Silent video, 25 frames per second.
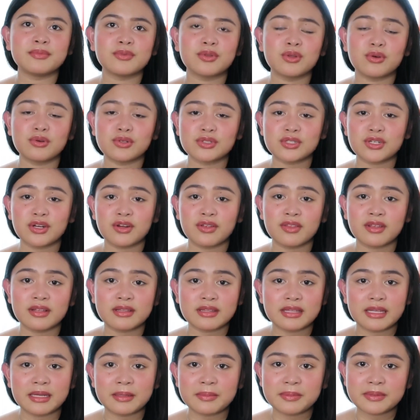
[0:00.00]
Those are
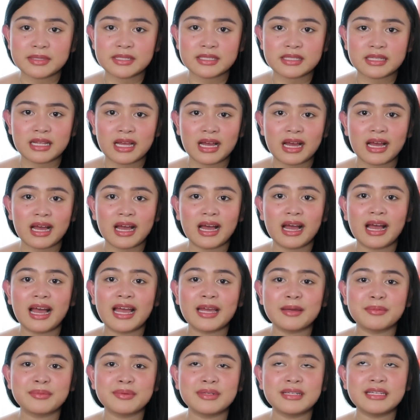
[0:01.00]
the tips na
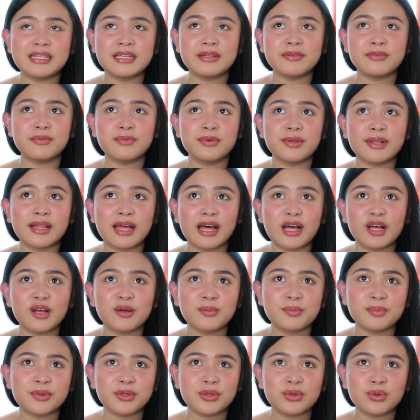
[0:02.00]
I believe will
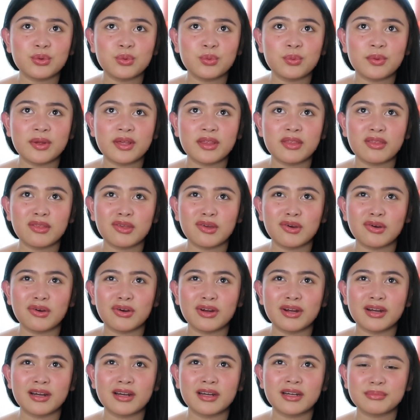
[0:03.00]
help you with
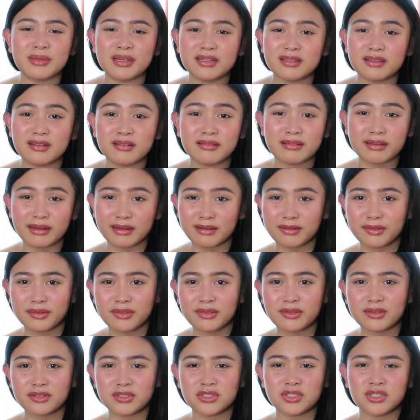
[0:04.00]
your mental health
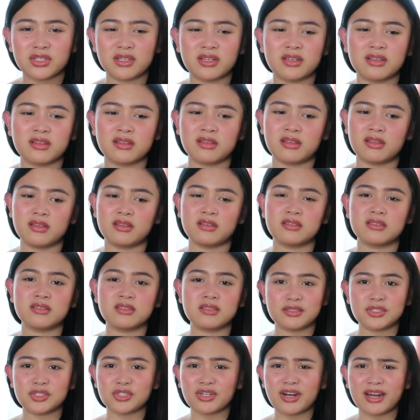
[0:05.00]
during
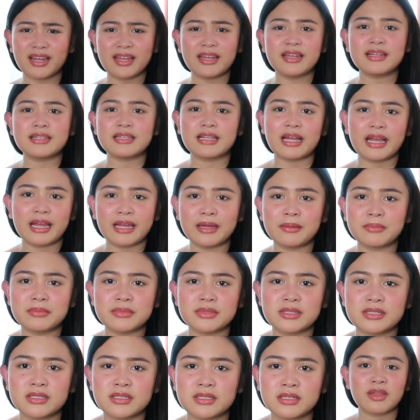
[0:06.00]
these trying
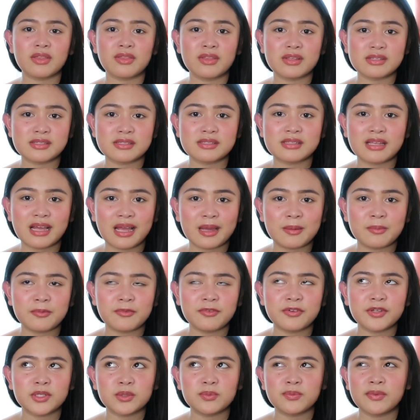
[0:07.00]
times. This time
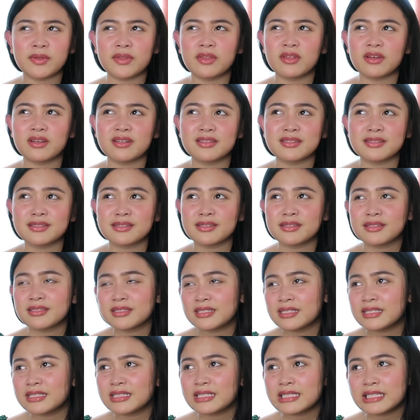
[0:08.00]
filled with
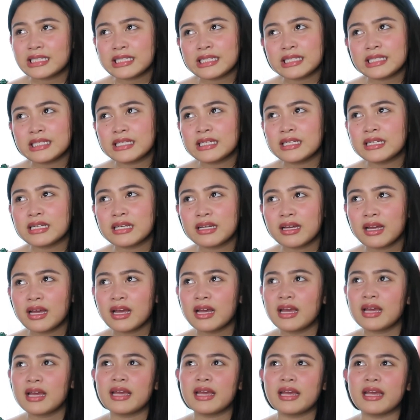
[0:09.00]
uncertainty
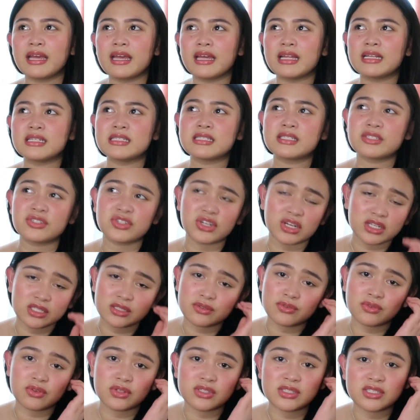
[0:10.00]
and
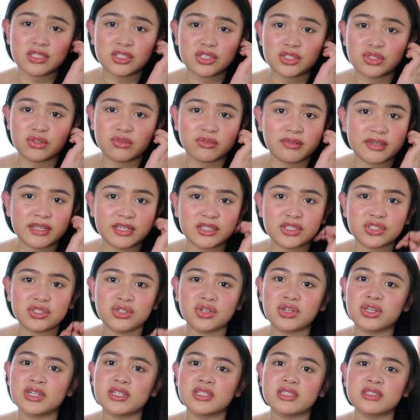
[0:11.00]
stressful
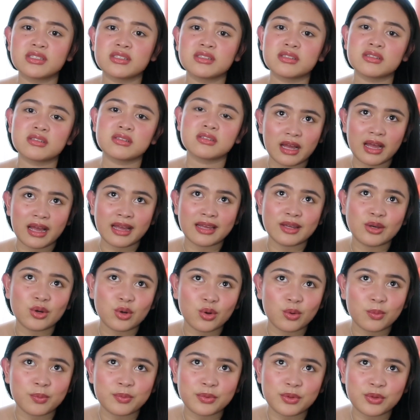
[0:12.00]
situations. I
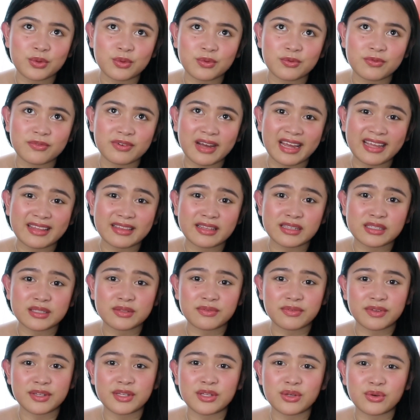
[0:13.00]
hope you find this
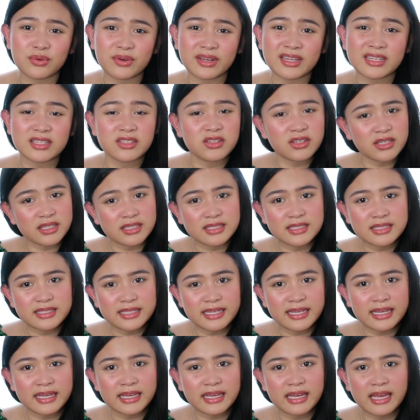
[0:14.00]
video
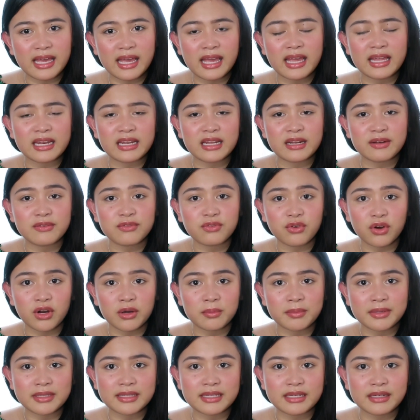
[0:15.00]
interesting and
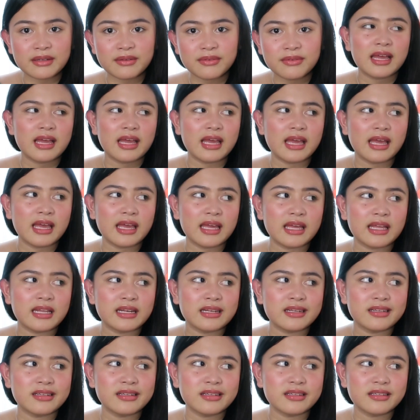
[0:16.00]
informative.
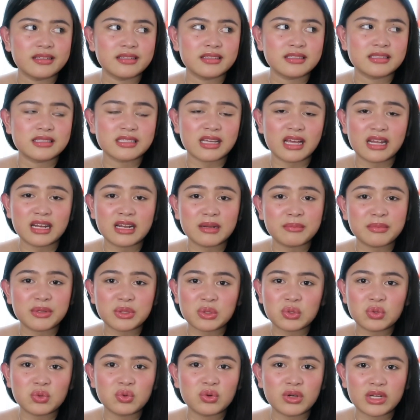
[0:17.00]
And sana
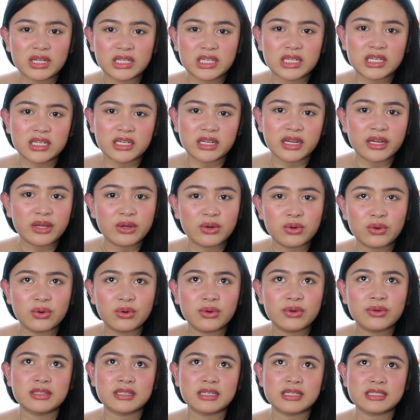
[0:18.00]
matulungan din
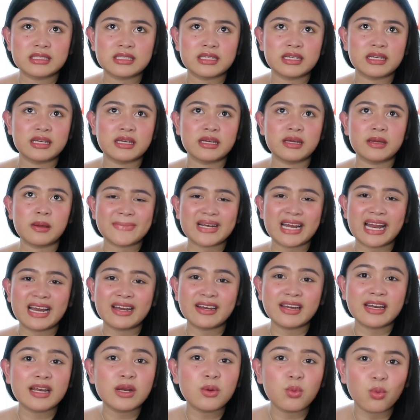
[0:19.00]
kayo. Kasi I
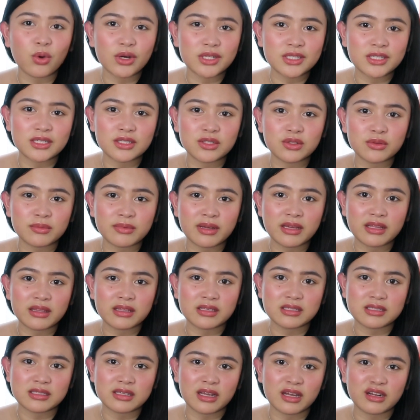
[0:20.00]
really wanted to make
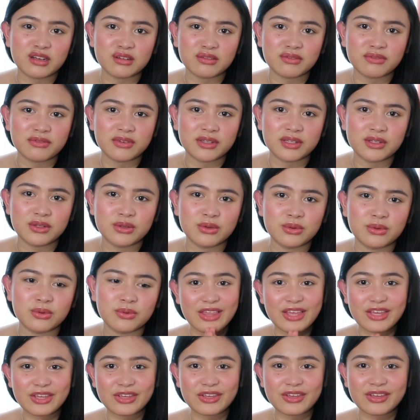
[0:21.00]
this kind of video.
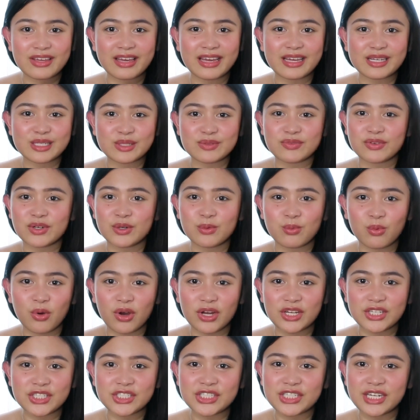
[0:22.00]
Thank you guys for
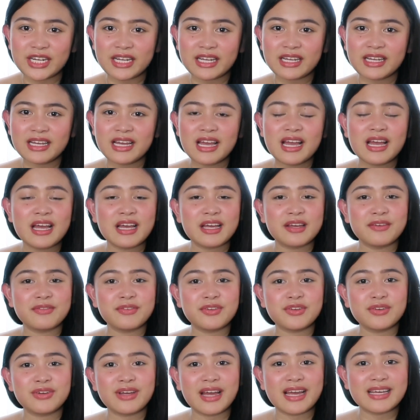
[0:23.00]
watching. If
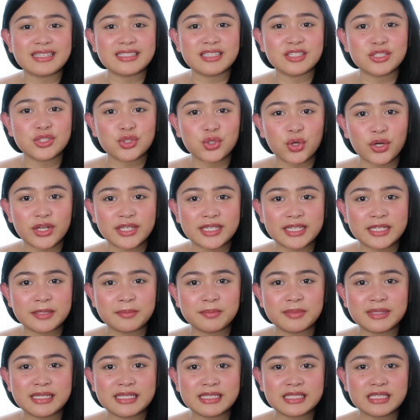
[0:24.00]
you guys enjoyed
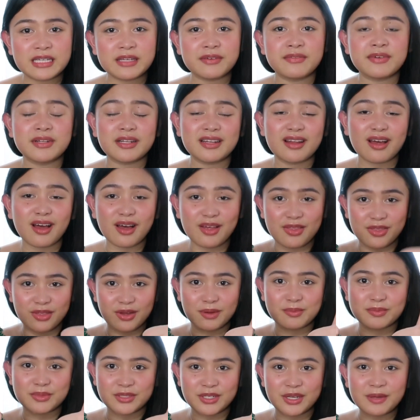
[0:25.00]
it, please give it a
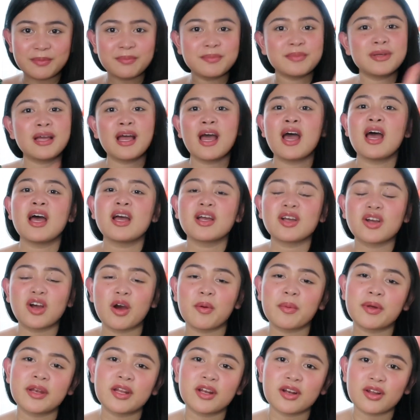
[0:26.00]
thumbs up.
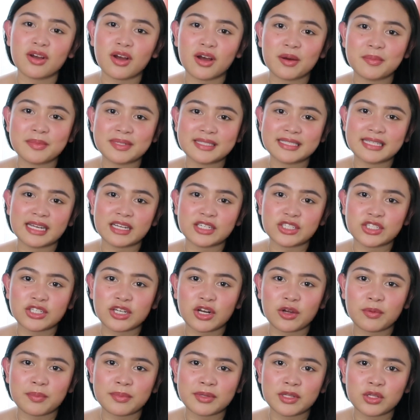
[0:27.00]
Comment in the comment
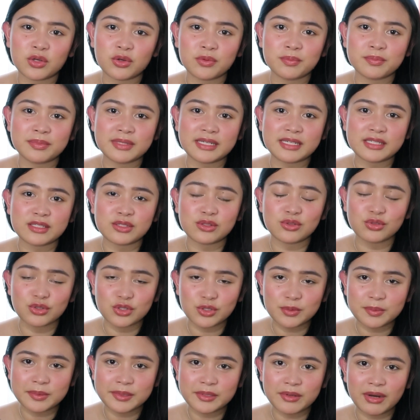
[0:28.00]
section down below and please do
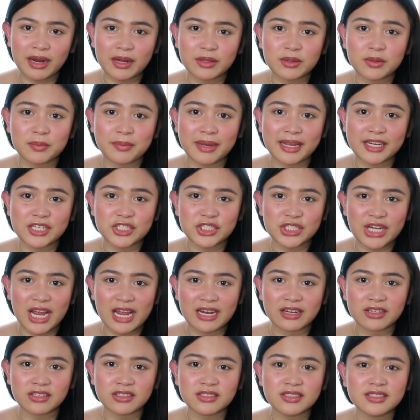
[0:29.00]
subscribe to my
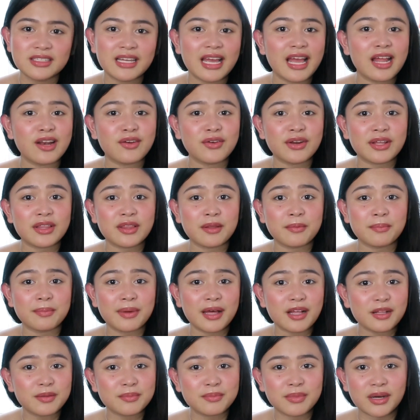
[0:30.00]
channel and ring the
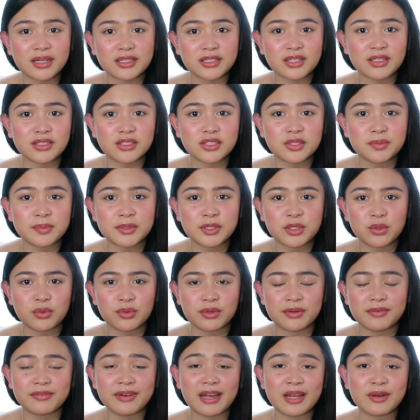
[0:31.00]
bell button to be
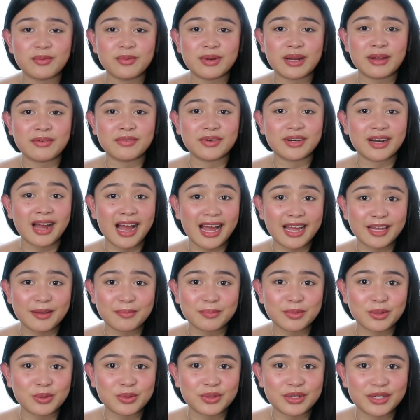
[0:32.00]
notified whenever I
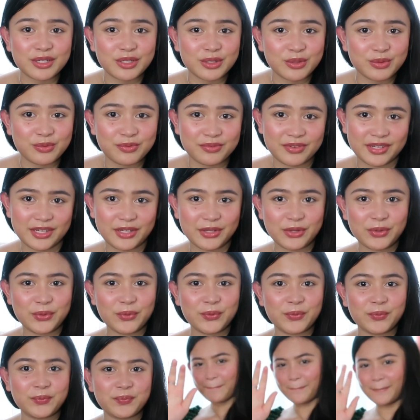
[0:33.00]
upload a new
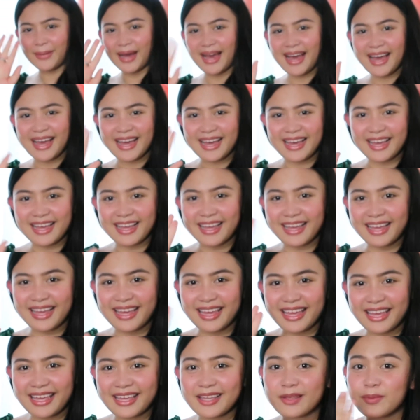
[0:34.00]
video.
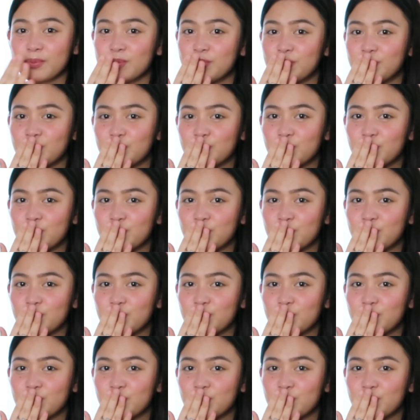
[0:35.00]
Bye!